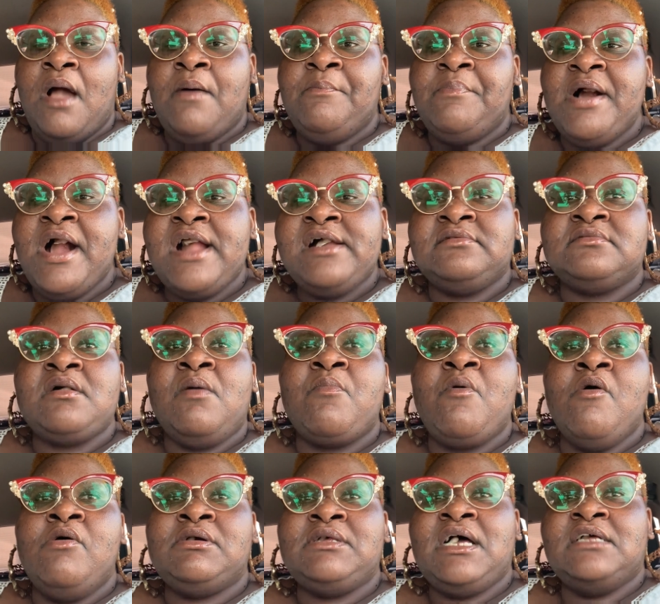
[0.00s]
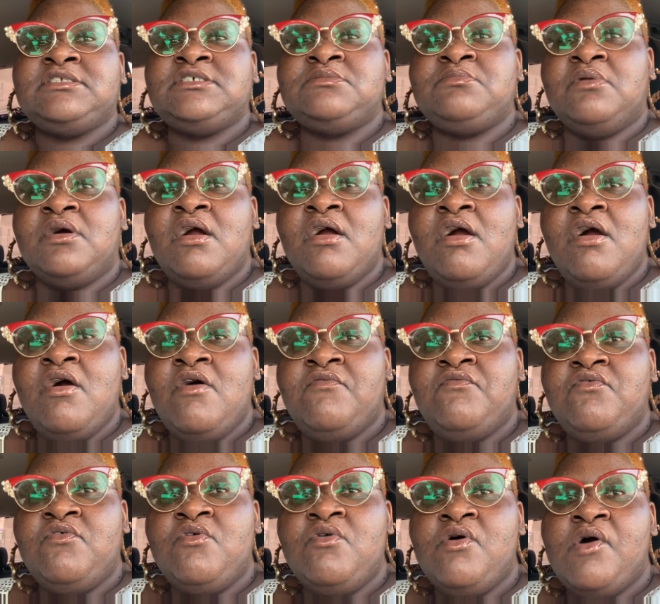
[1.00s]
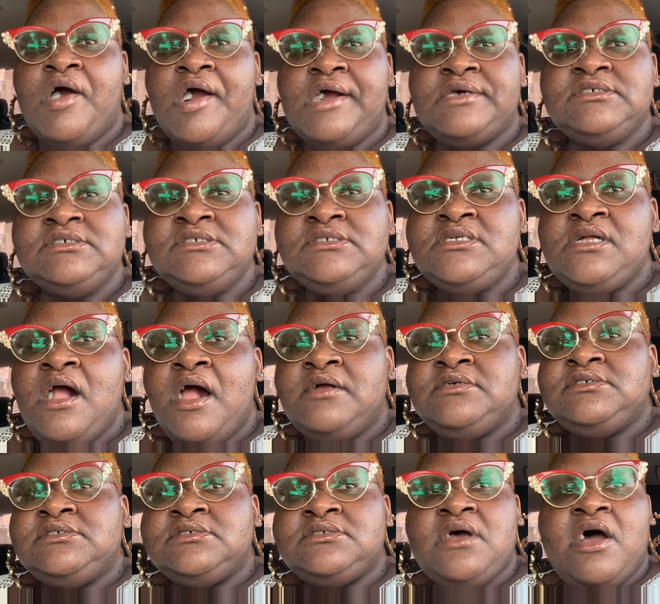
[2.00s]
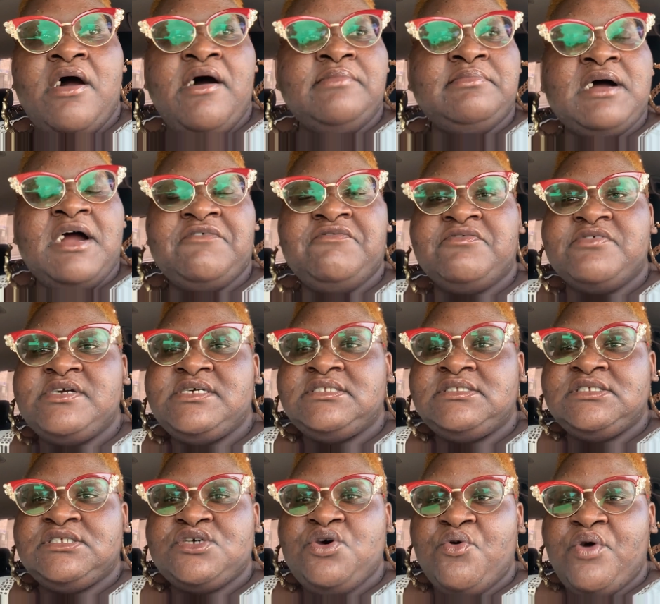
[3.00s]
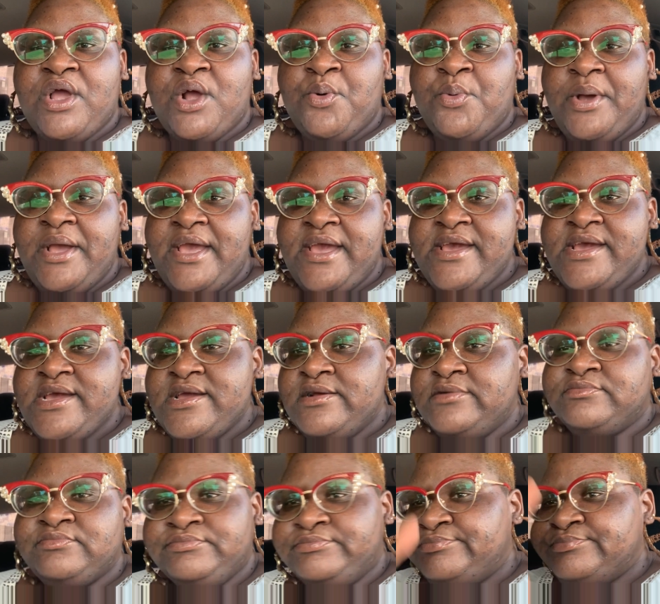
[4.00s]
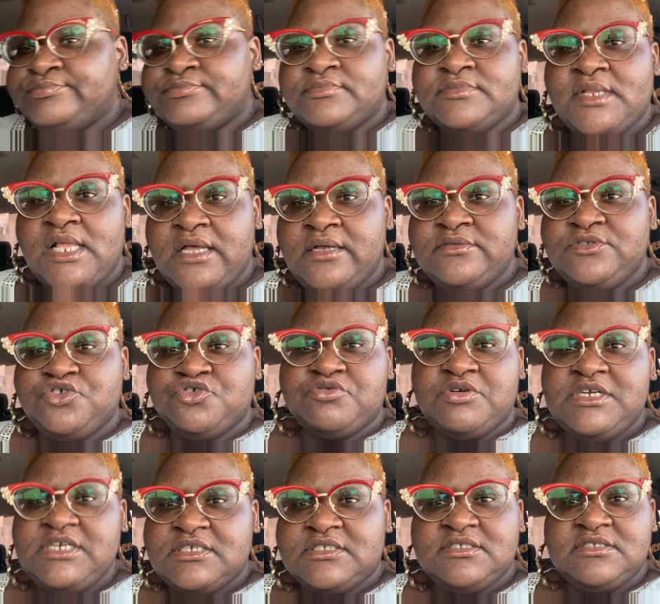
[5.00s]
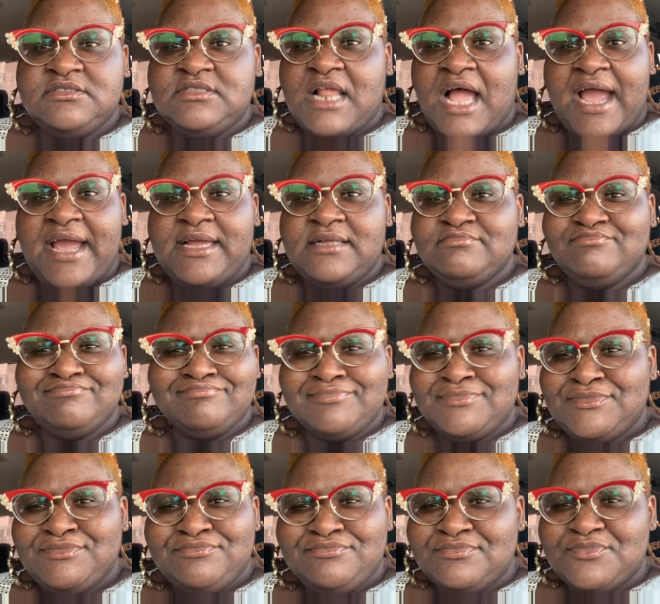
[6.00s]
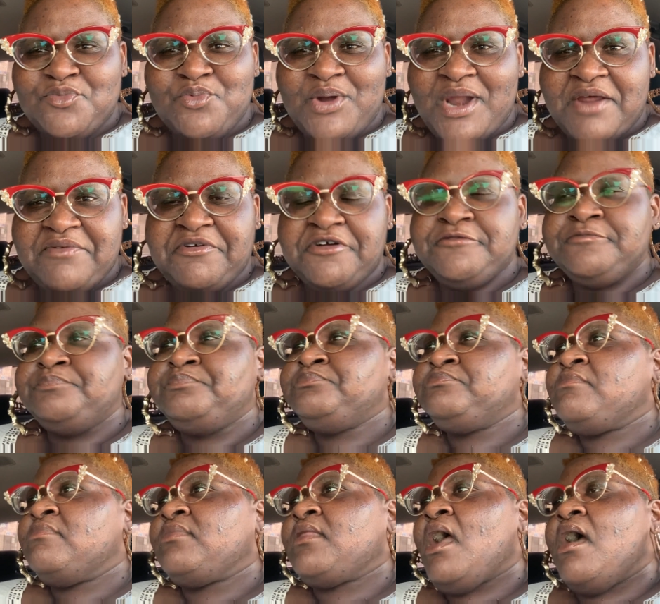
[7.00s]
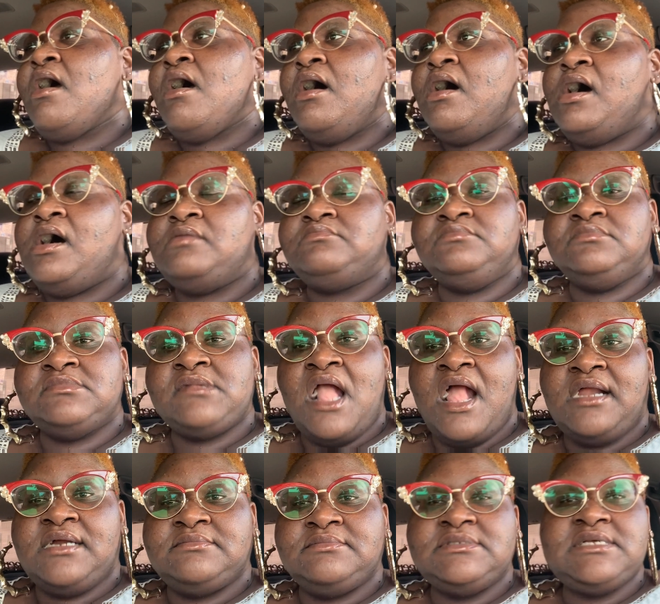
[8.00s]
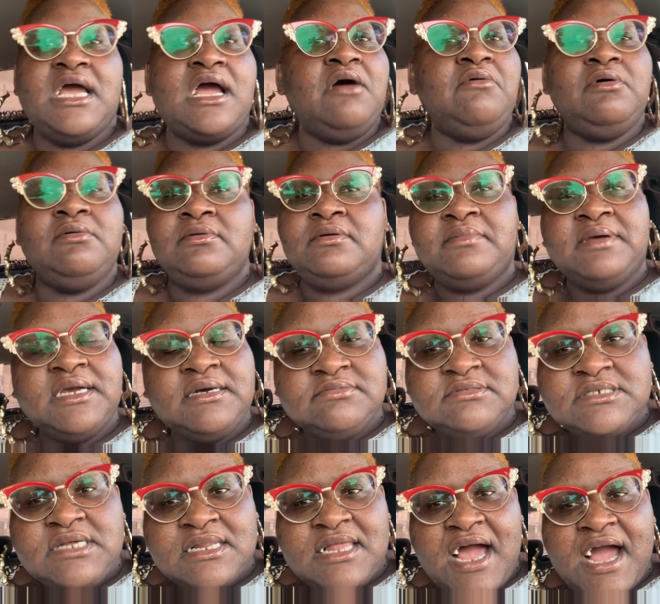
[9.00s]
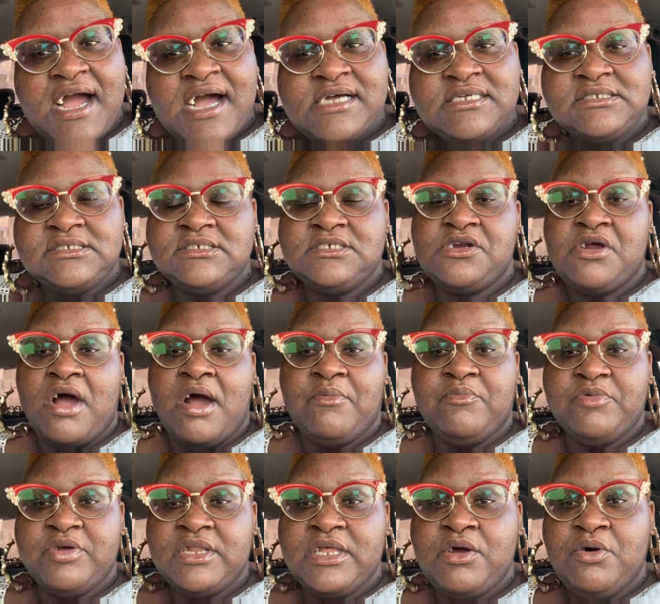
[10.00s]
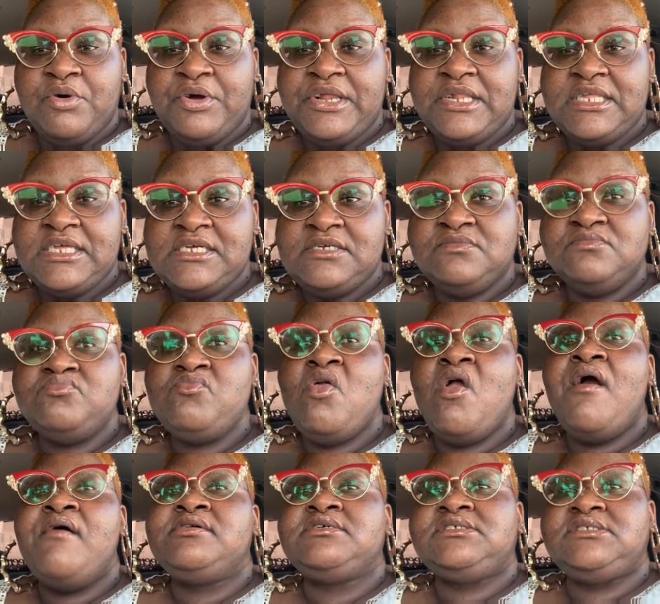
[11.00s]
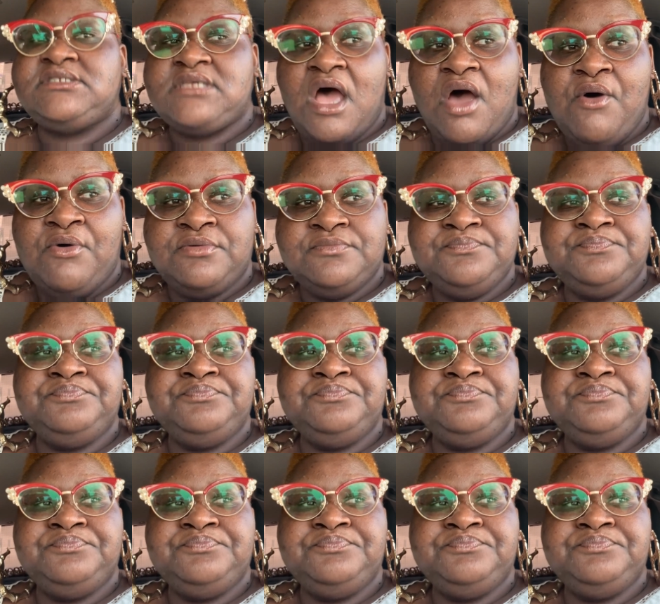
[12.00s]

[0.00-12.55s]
but I'm going out tomorrow for my friends going away, drink night, whatever. And I'm like, I want my makeup to last. You know, I'm really oily. So,